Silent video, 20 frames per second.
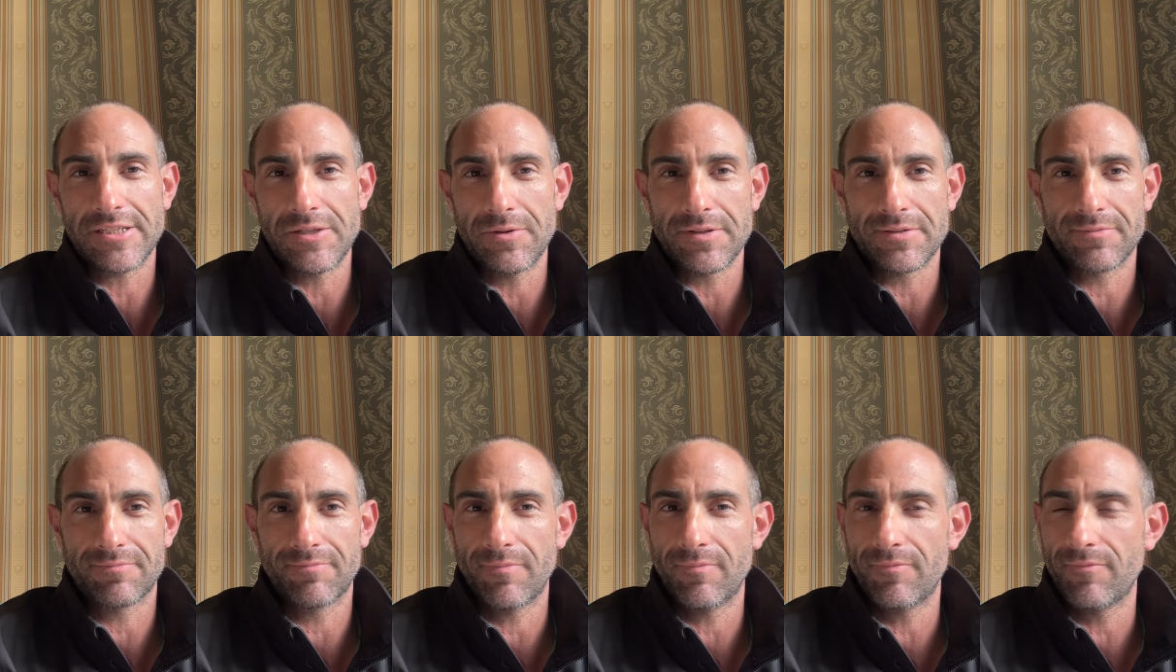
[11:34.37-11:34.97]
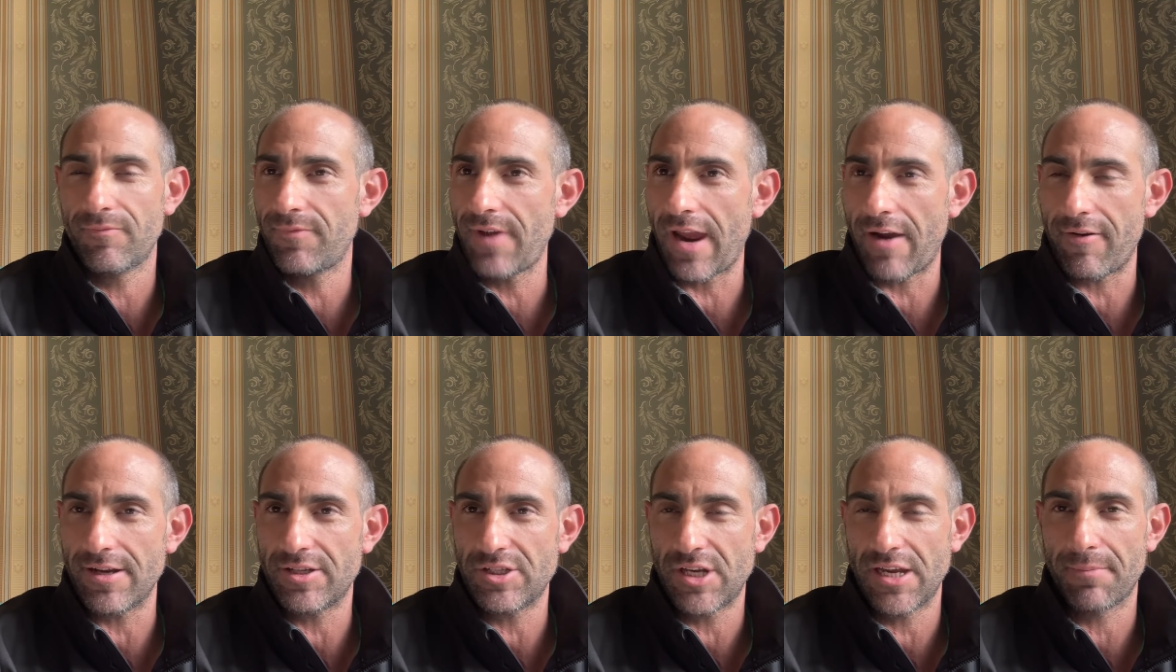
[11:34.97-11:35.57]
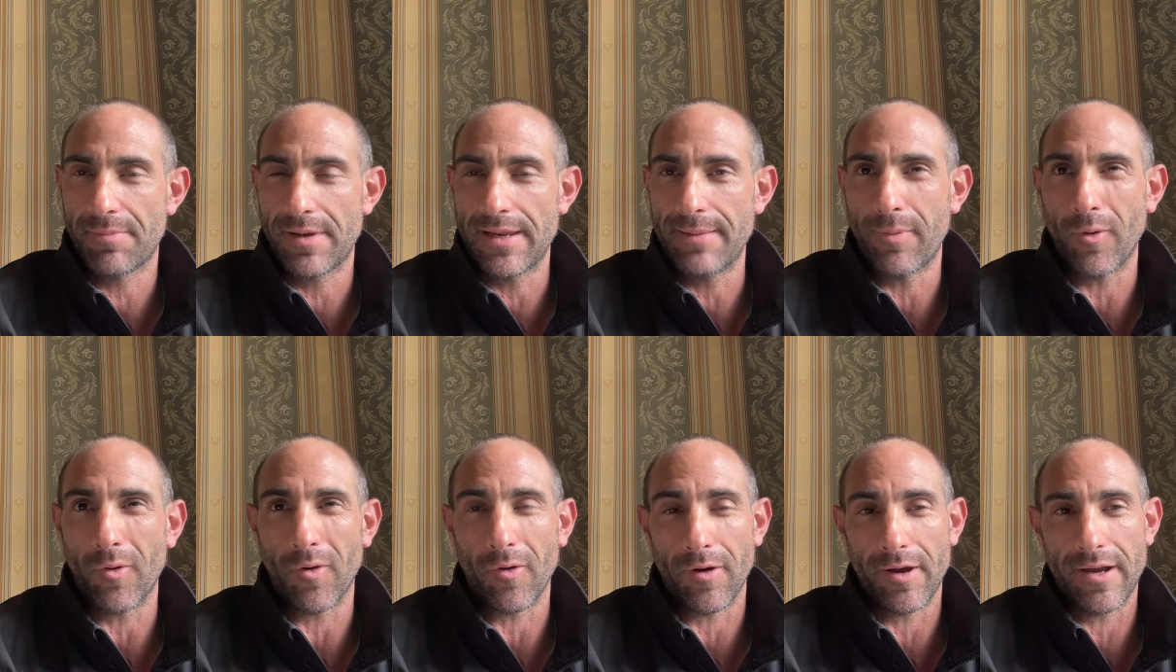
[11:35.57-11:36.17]
She was very cheaply
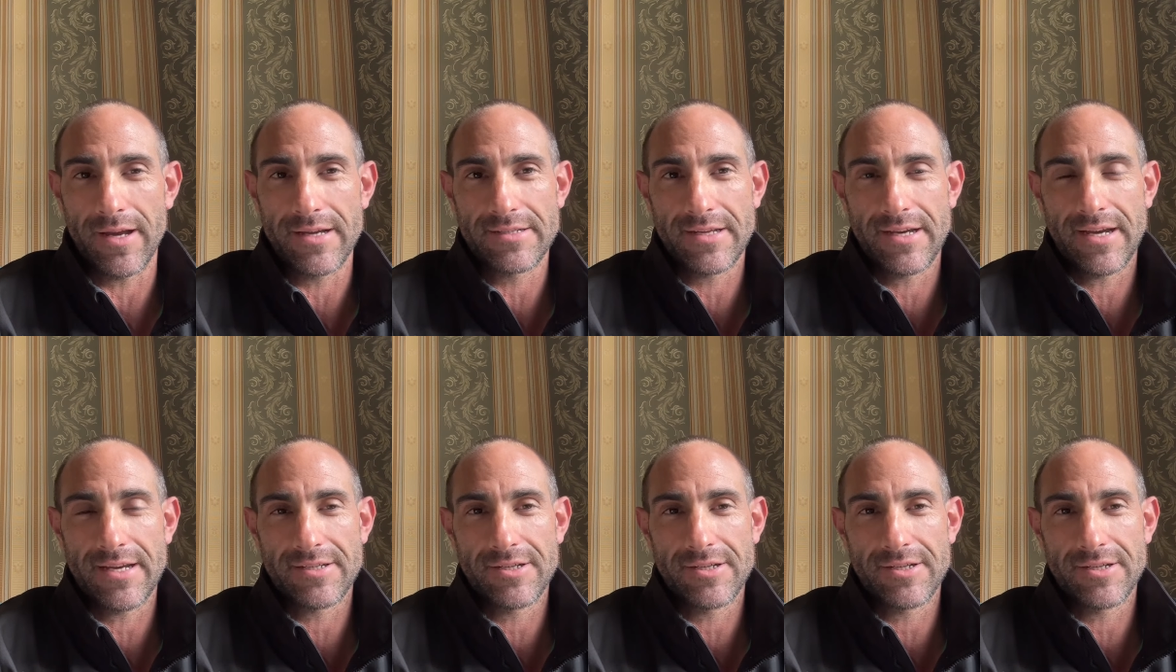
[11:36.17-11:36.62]
bought as a,